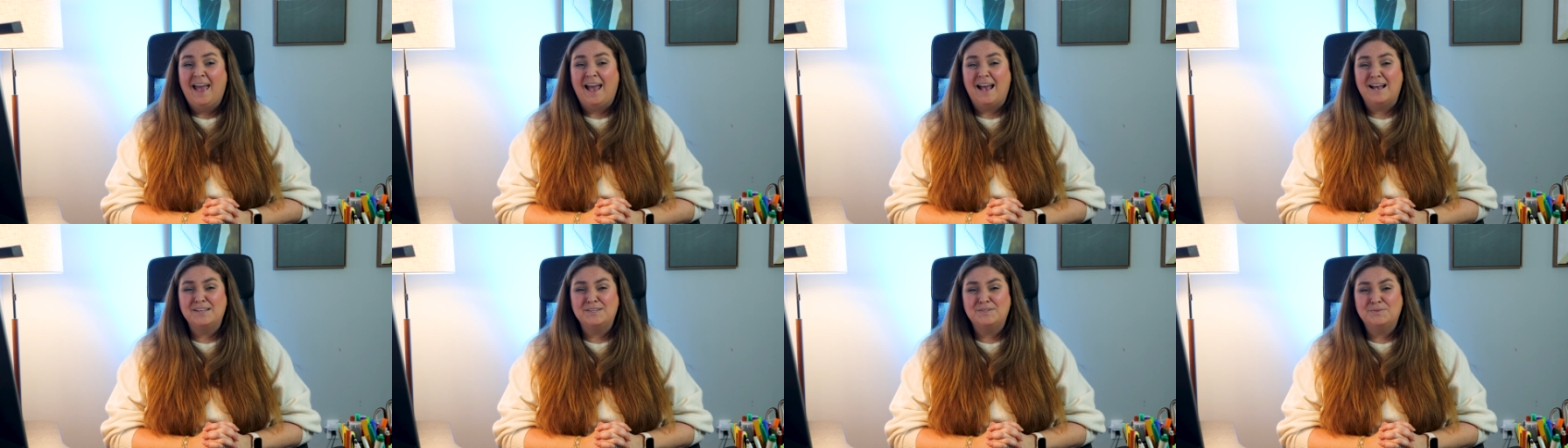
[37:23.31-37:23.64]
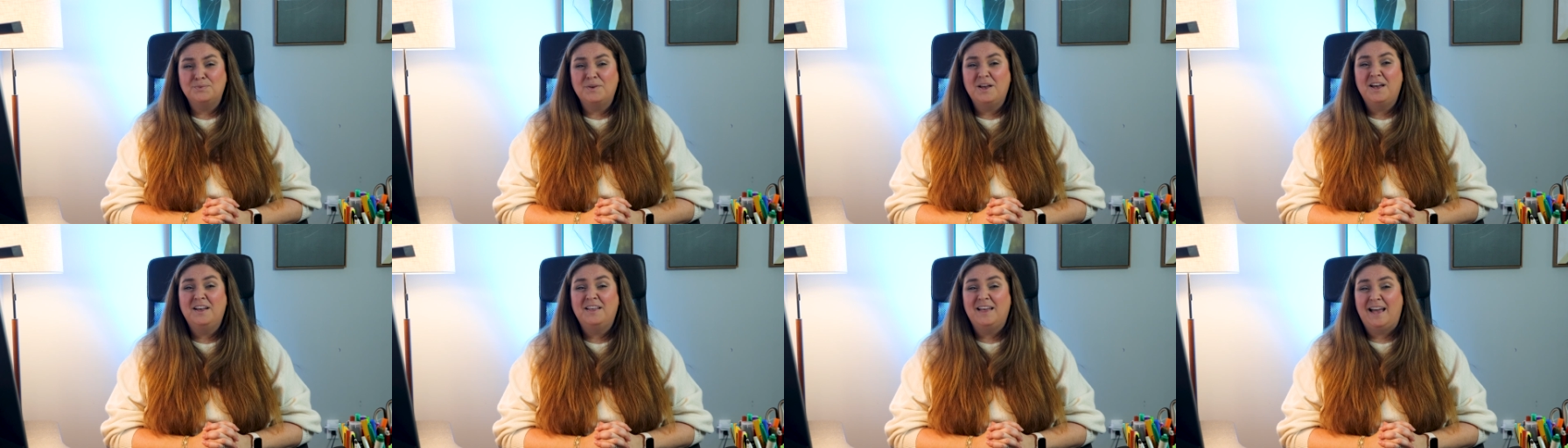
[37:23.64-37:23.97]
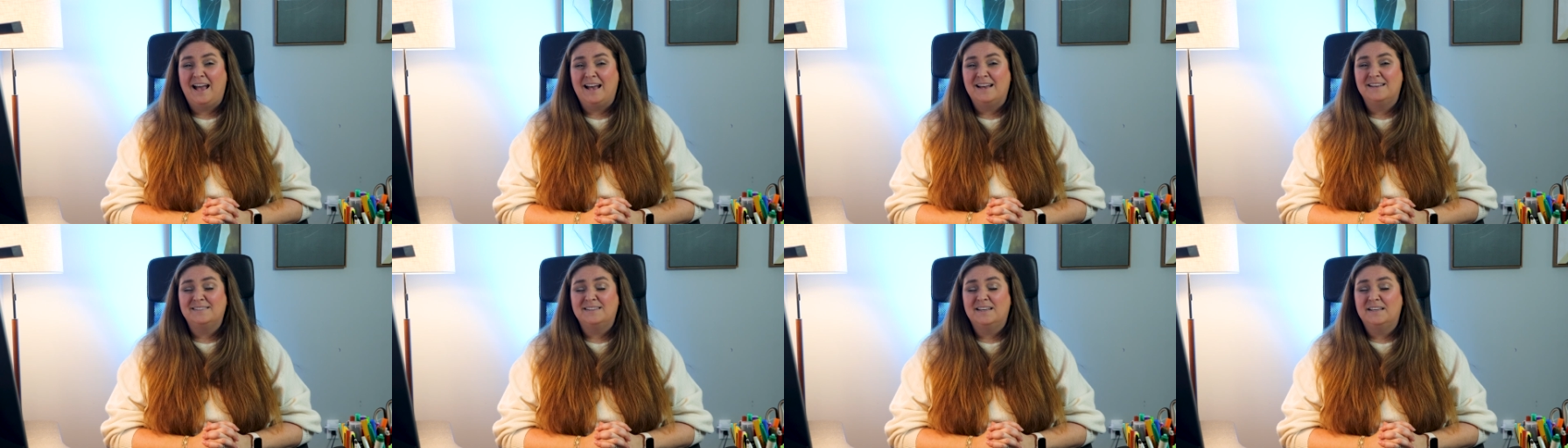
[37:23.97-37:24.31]
as well
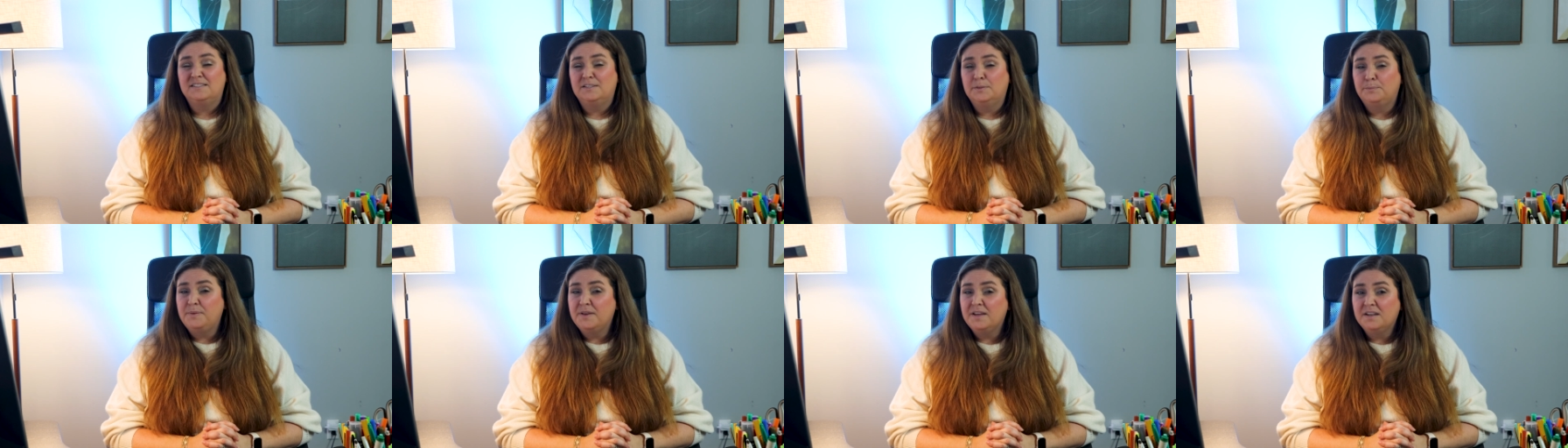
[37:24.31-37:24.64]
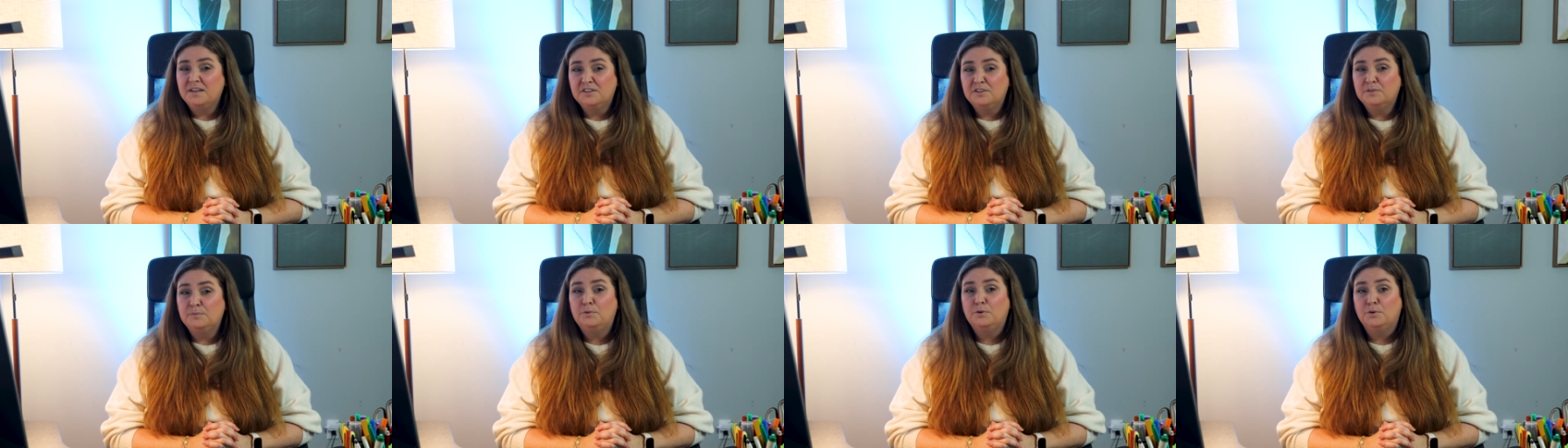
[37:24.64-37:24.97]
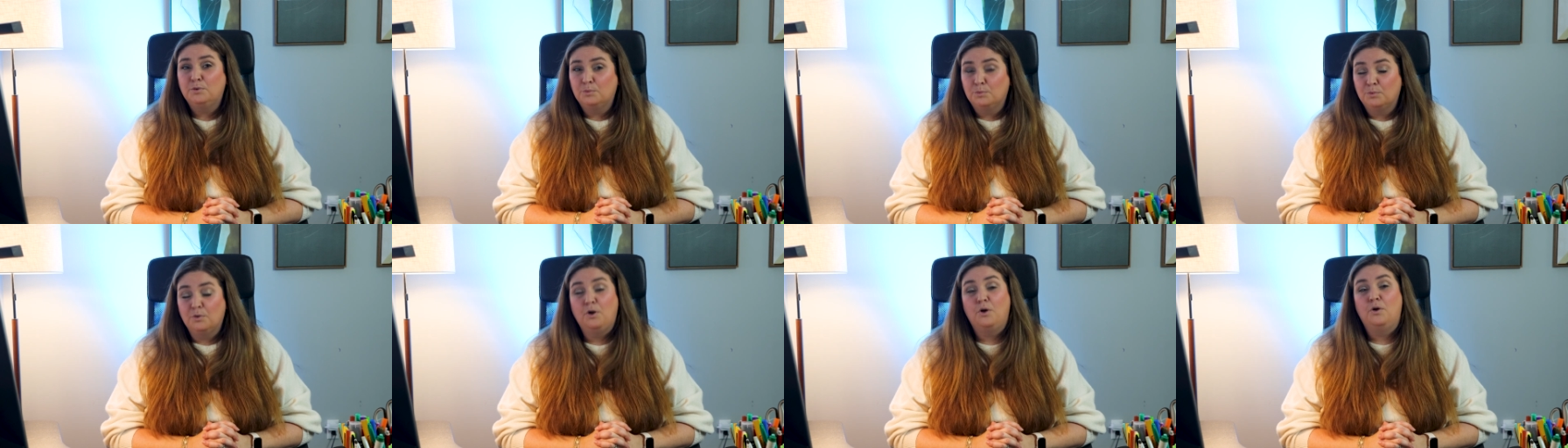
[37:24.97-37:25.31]
as a
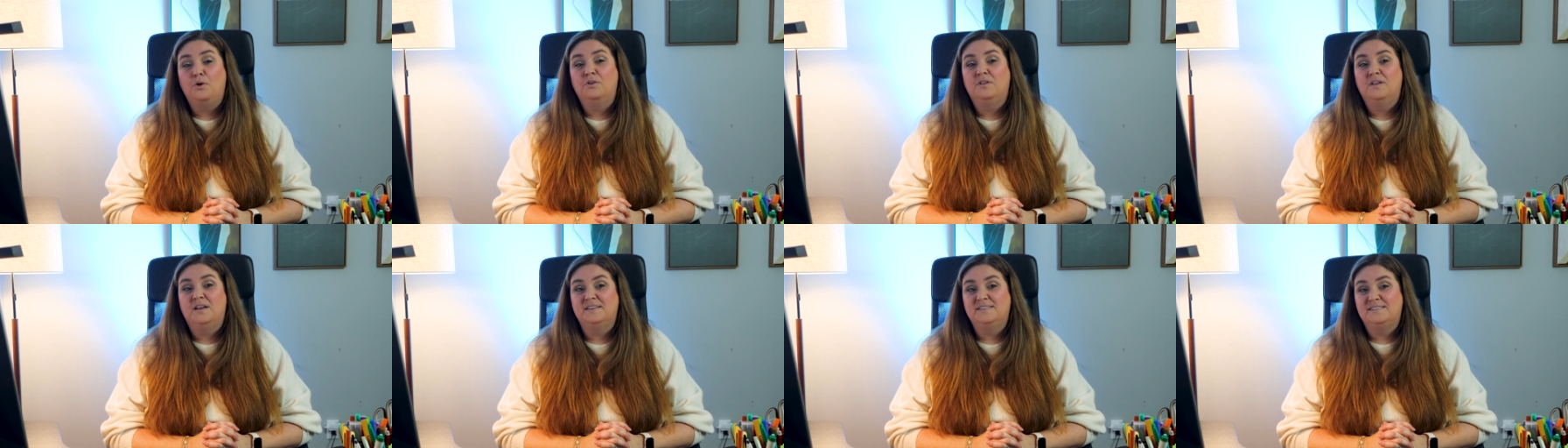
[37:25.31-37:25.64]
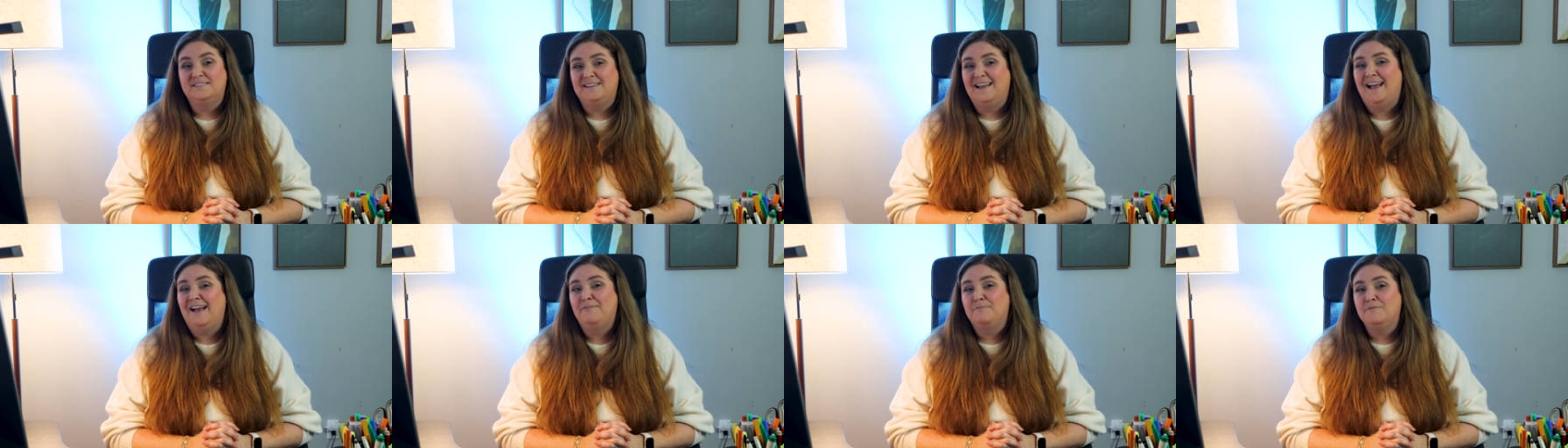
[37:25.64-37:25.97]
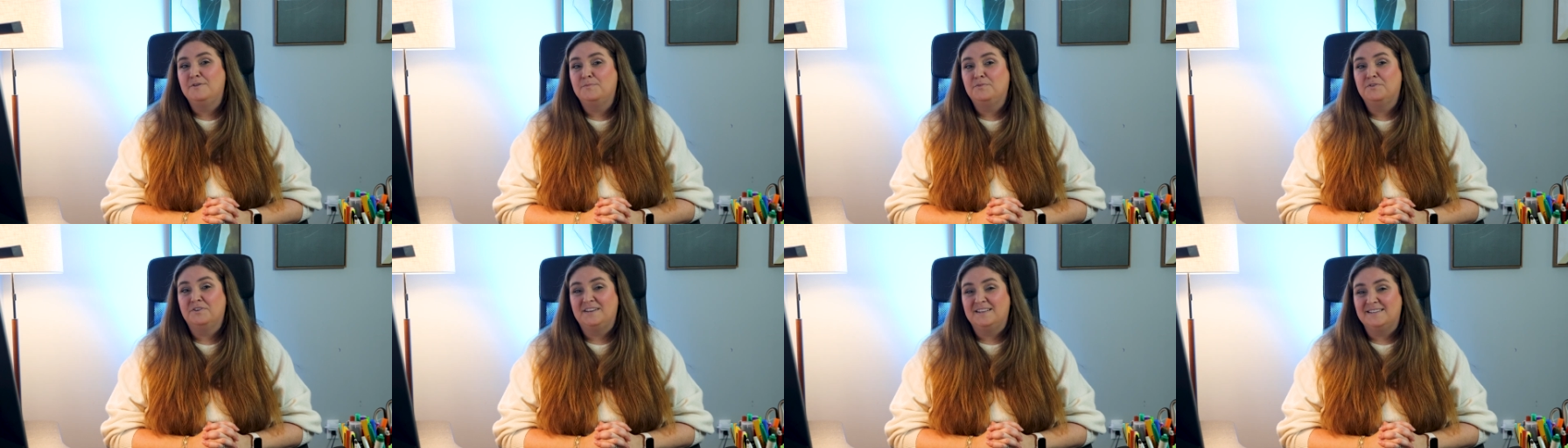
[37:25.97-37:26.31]
dependable role a staff
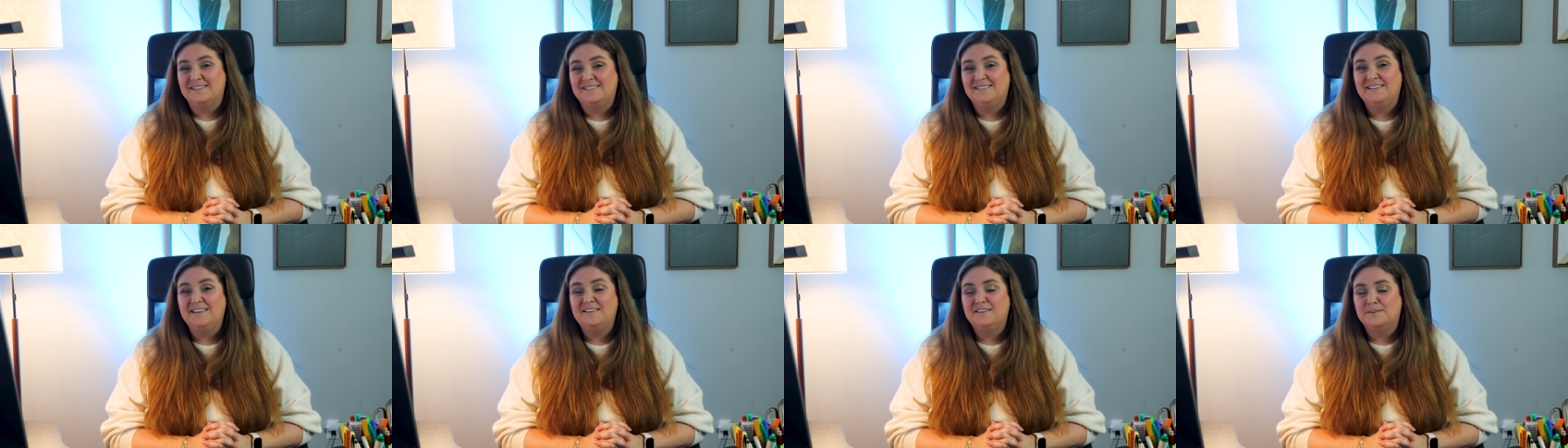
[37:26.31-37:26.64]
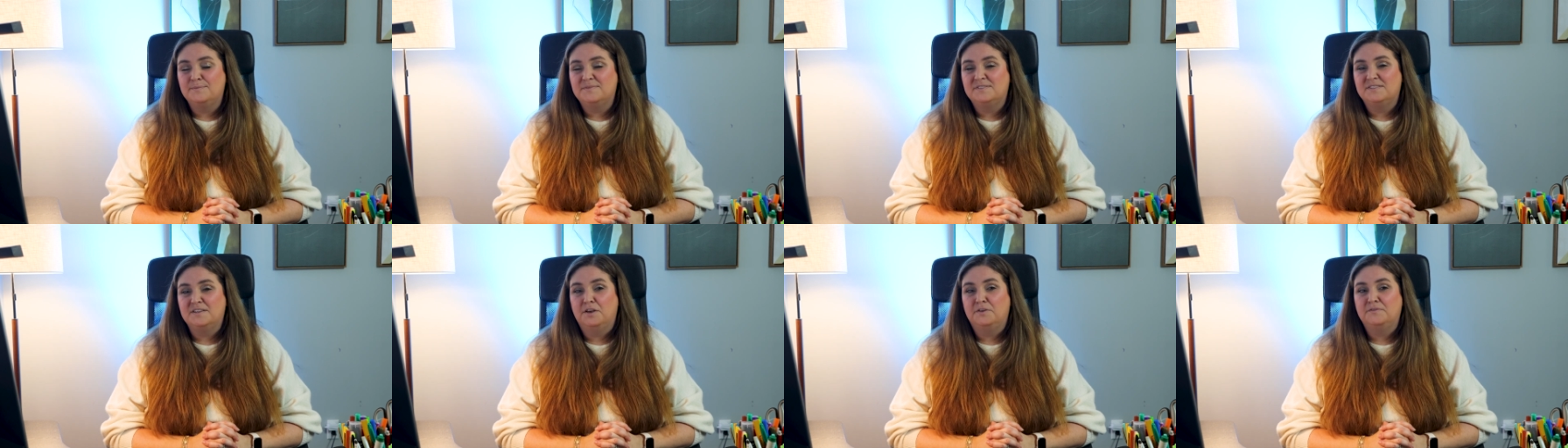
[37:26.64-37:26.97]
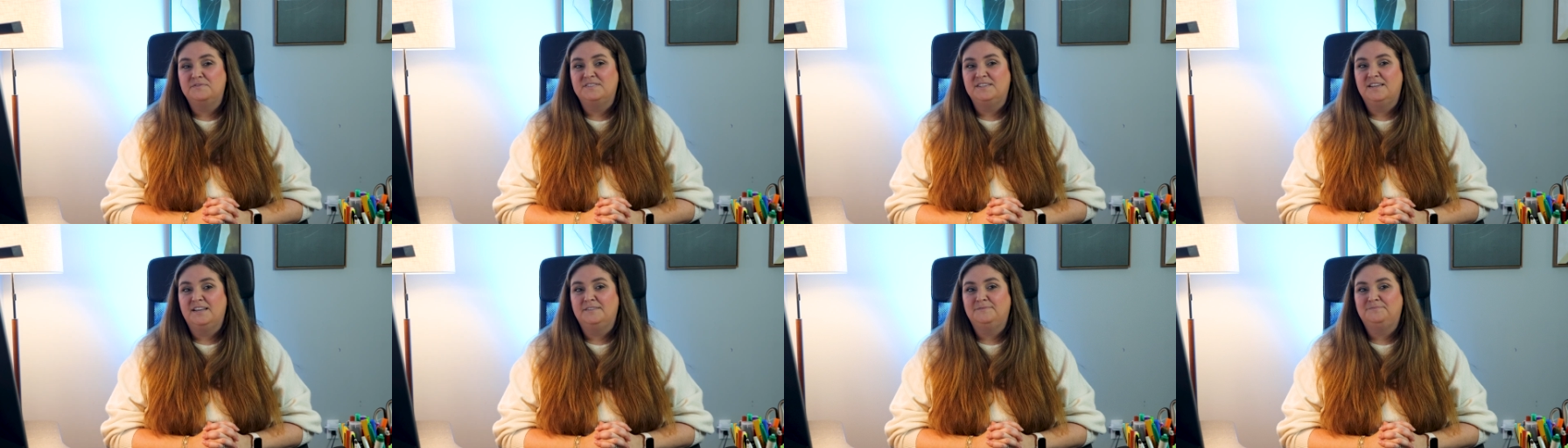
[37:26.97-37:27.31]
member can see
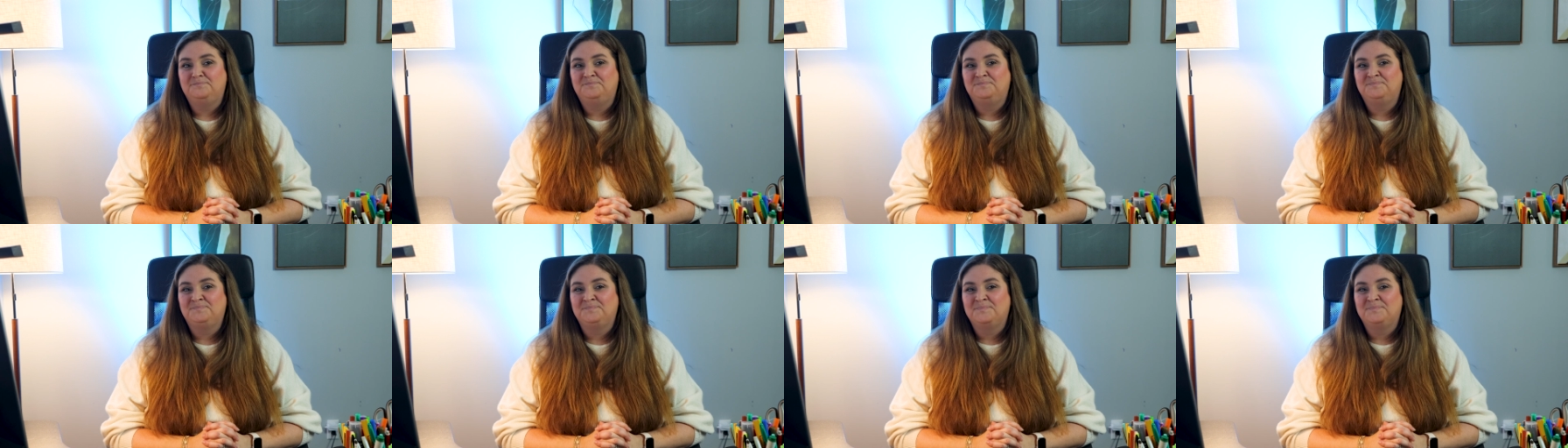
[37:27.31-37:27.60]
themselves in.